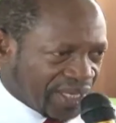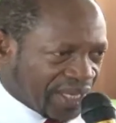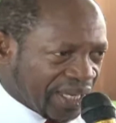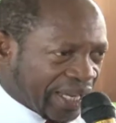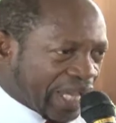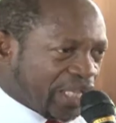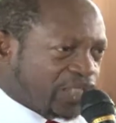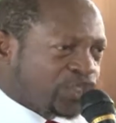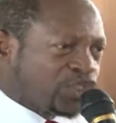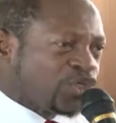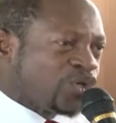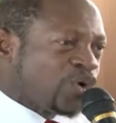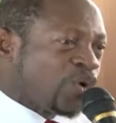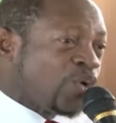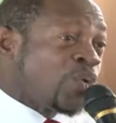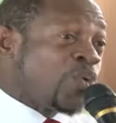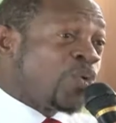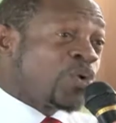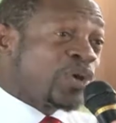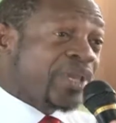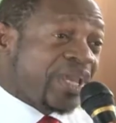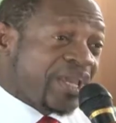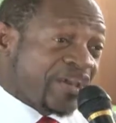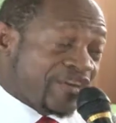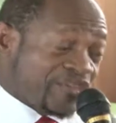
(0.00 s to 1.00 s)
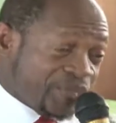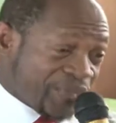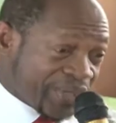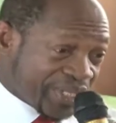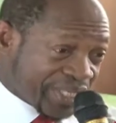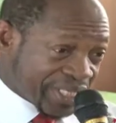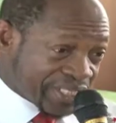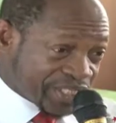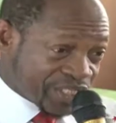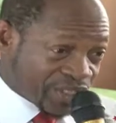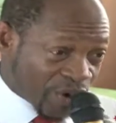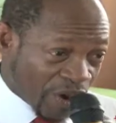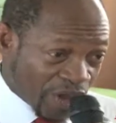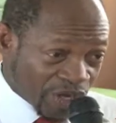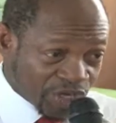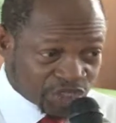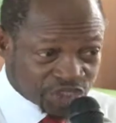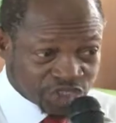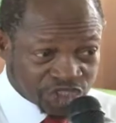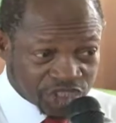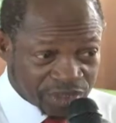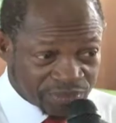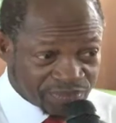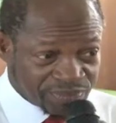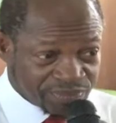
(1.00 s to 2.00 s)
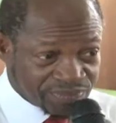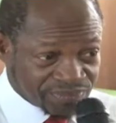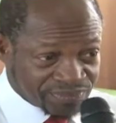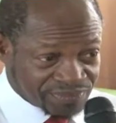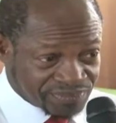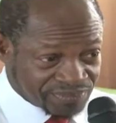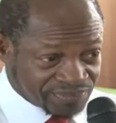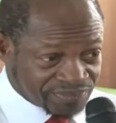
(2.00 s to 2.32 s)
And you know who gave me that scholarship?